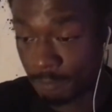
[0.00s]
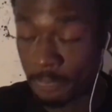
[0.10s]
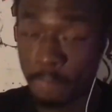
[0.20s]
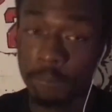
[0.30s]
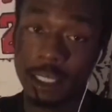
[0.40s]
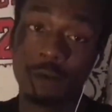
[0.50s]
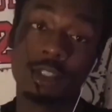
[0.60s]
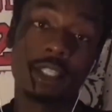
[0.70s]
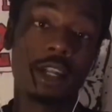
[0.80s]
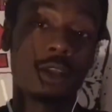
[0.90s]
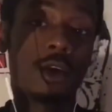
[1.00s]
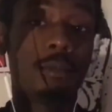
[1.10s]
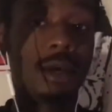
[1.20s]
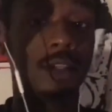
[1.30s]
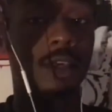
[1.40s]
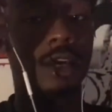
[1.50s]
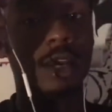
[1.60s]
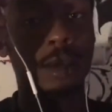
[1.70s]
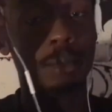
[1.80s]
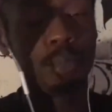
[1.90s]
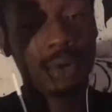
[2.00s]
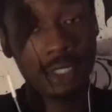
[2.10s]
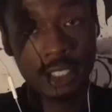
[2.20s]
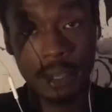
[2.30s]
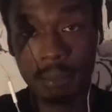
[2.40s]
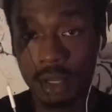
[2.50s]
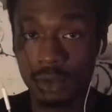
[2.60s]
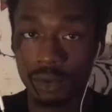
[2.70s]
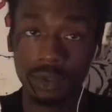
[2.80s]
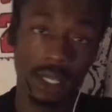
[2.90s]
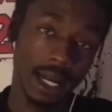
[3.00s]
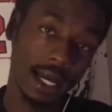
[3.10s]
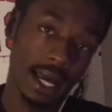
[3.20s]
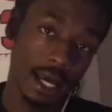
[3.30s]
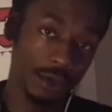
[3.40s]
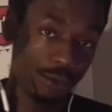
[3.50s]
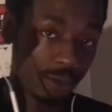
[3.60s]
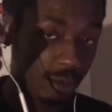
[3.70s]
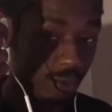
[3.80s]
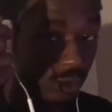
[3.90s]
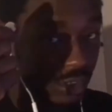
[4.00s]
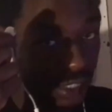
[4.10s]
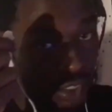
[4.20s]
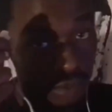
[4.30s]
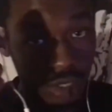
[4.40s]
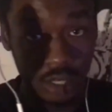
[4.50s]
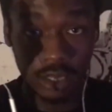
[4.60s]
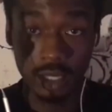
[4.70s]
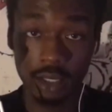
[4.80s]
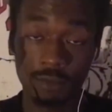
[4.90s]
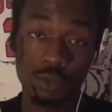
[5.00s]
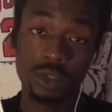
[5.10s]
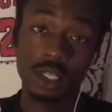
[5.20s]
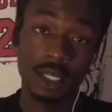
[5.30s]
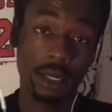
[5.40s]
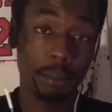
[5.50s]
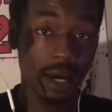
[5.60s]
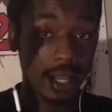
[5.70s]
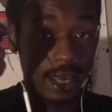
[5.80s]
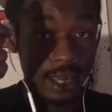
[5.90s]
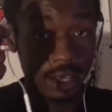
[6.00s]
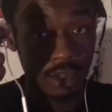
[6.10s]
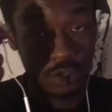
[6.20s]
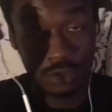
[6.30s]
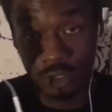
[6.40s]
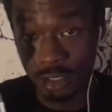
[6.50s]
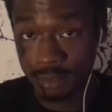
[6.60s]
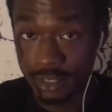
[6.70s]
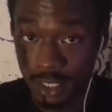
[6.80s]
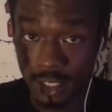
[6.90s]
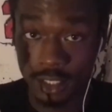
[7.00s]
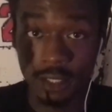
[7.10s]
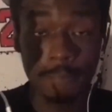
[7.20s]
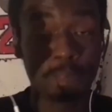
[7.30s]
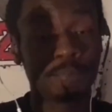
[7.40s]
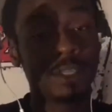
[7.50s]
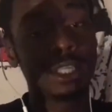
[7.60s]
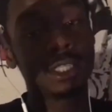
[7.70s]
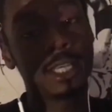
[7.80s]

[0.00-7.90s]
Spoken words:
And I was telling y'all about the preset bundle that I got, you feel me, for sale. And if you was looking to buy that, you know what I'm saying, it's